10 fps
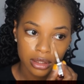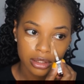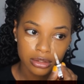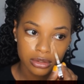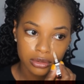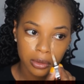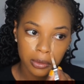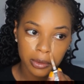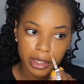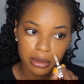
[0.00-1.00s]
It's
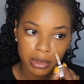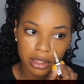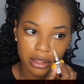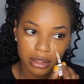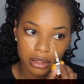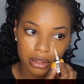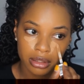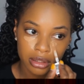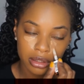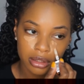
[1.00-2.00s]
so creamy.
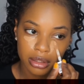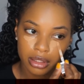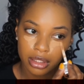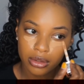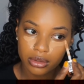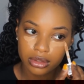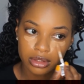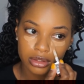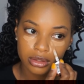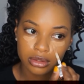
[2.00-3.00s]
It goes
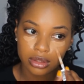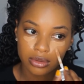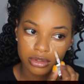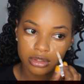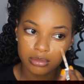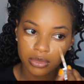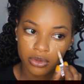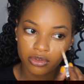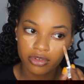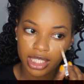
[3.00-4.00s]
on so
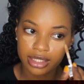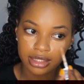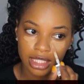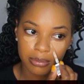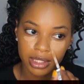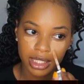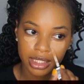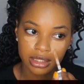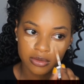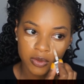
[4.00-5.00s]
smooth. Like, this
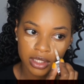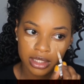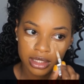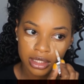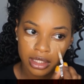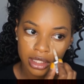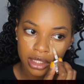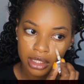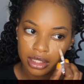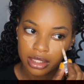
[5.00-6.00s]
application one
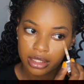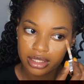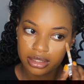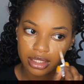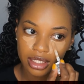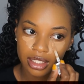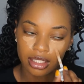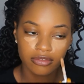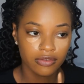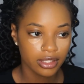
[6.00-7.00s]
is
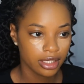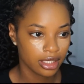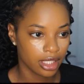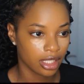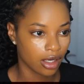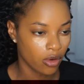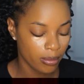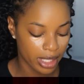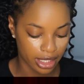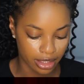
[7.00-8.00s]
everything. Oh
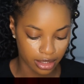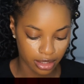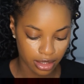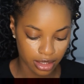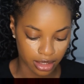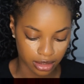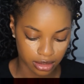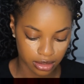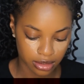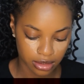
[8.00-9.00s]
my
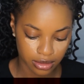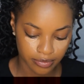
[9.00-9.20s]
goodness.